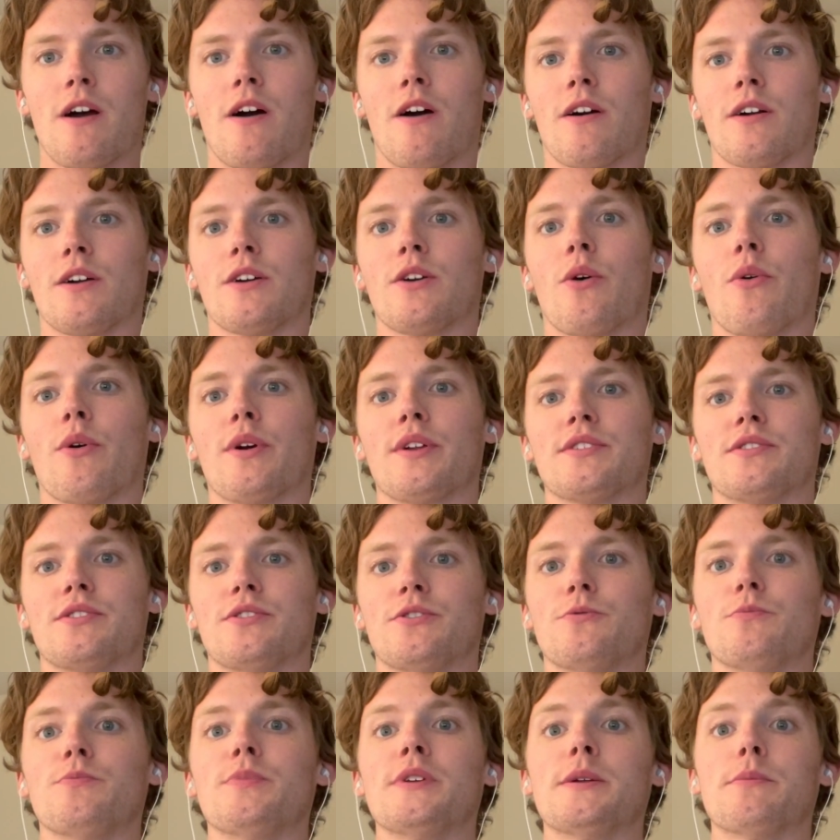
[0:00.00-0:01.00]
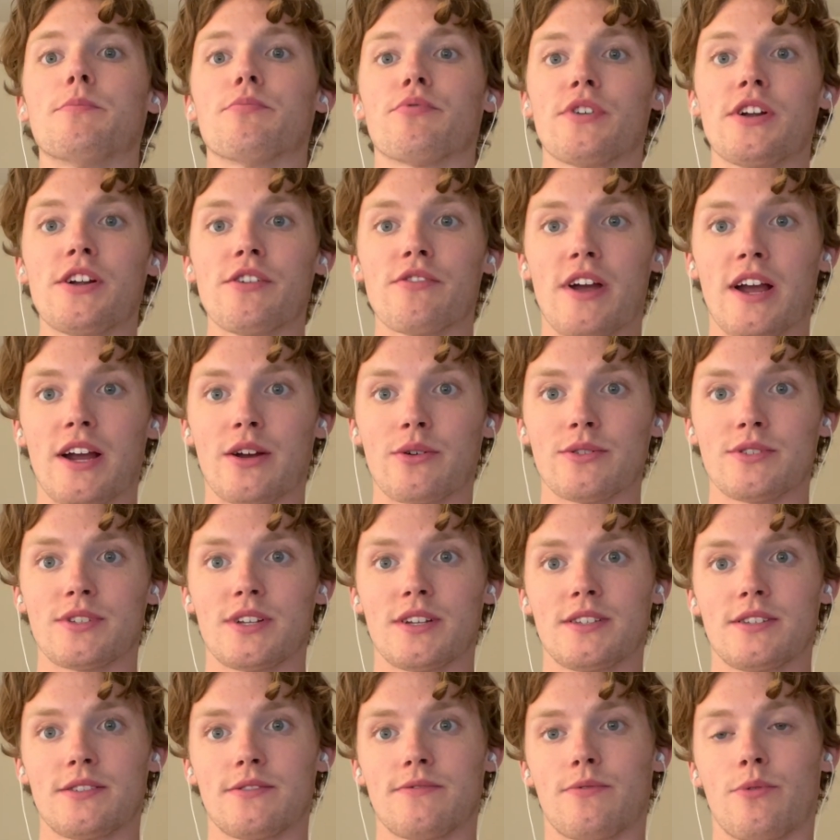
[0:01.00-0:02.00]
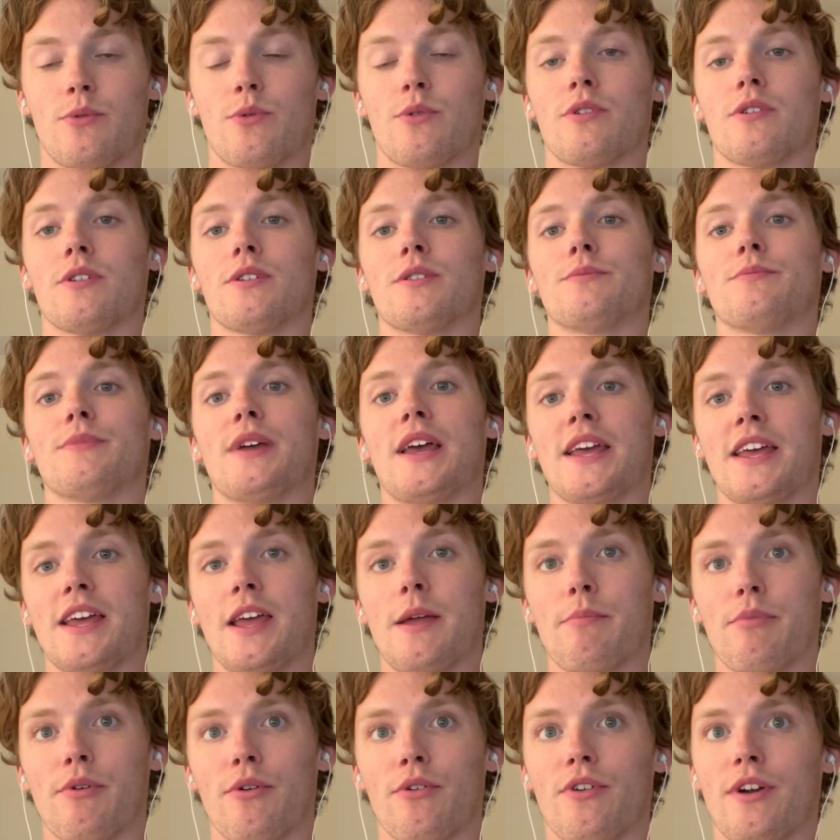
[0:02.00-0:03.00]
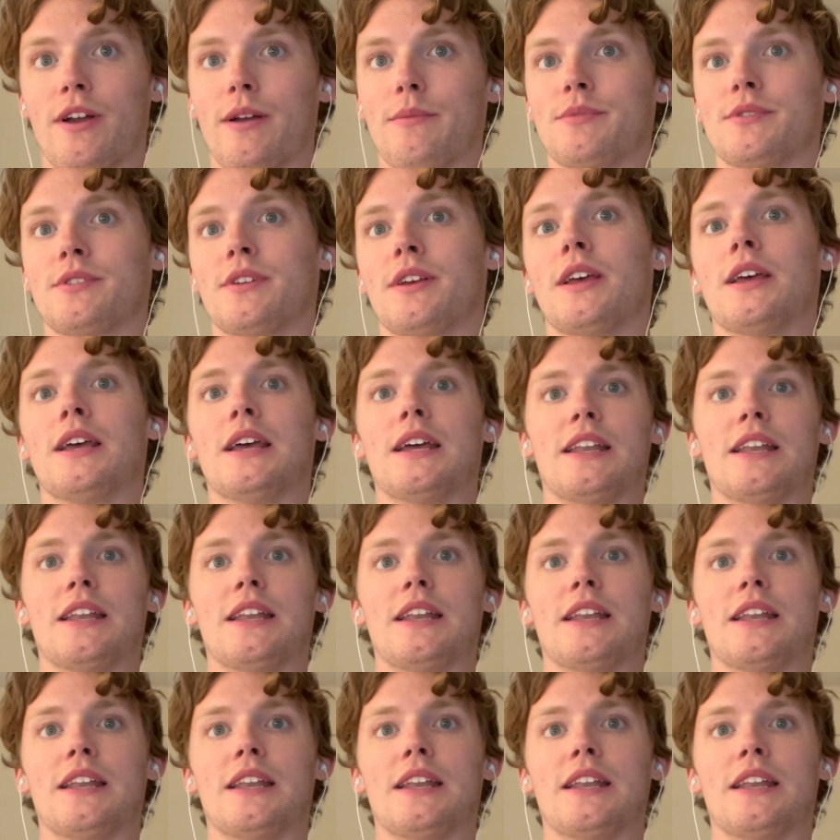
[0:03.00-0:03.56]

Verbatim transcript: are going to be prerequisites for AA programs.